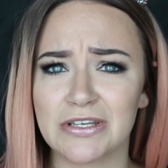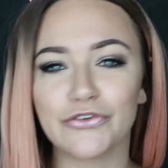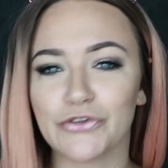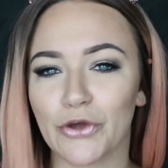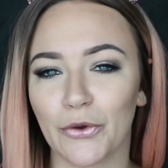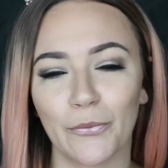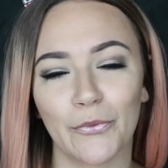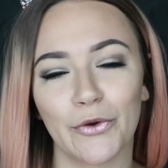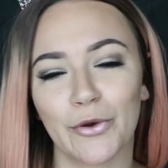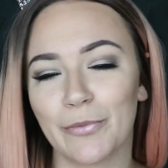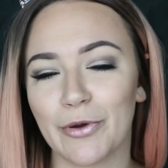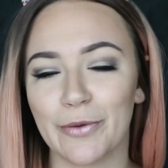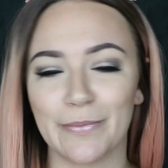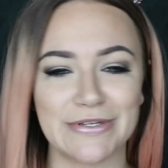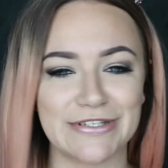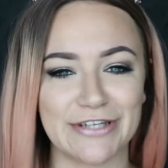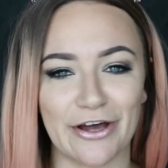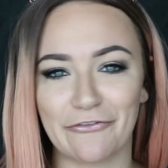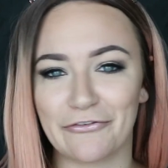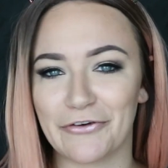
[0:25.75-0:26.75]
I don't want to put
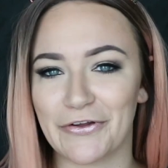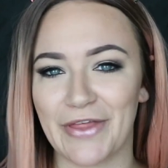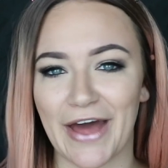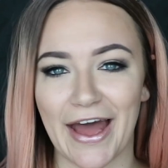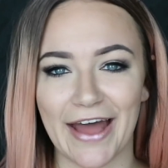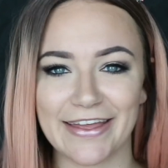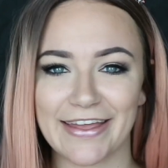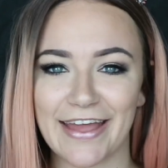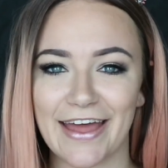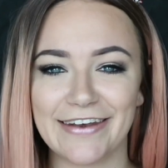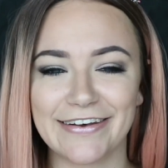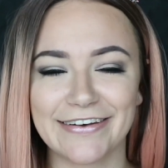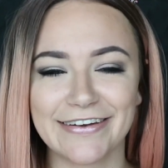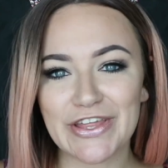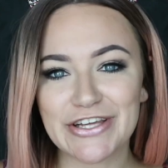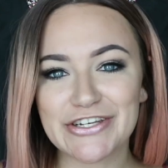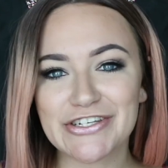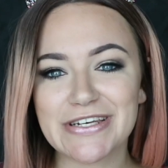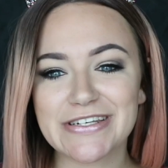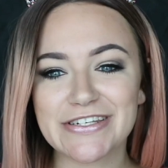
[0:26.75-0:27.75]
myself through that again.
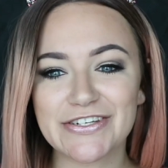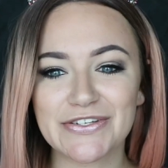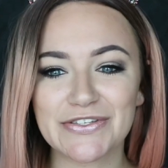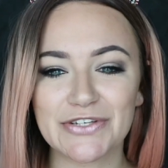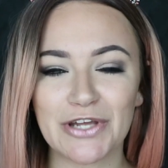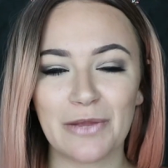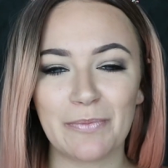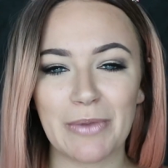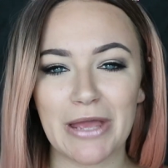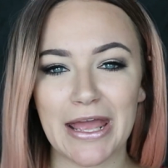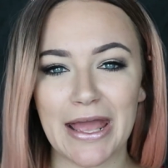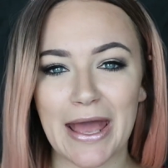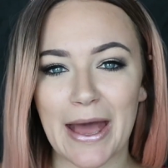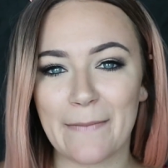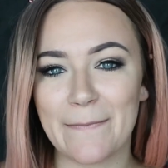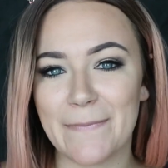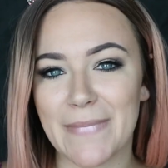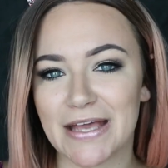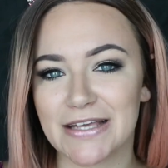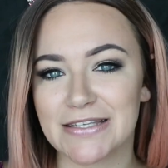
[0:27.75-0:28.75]
But this year is just going to be
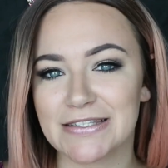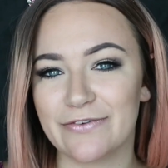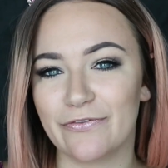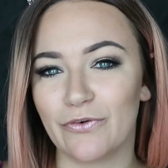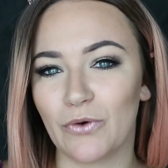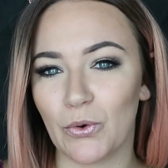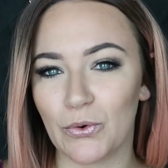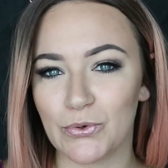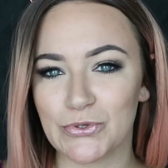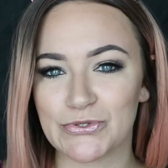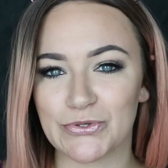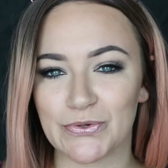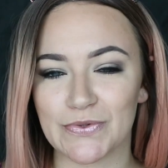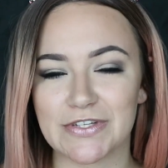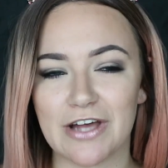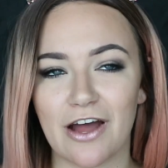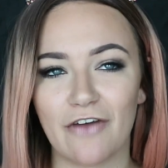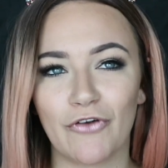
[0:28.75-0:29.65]
a mix of all sorts.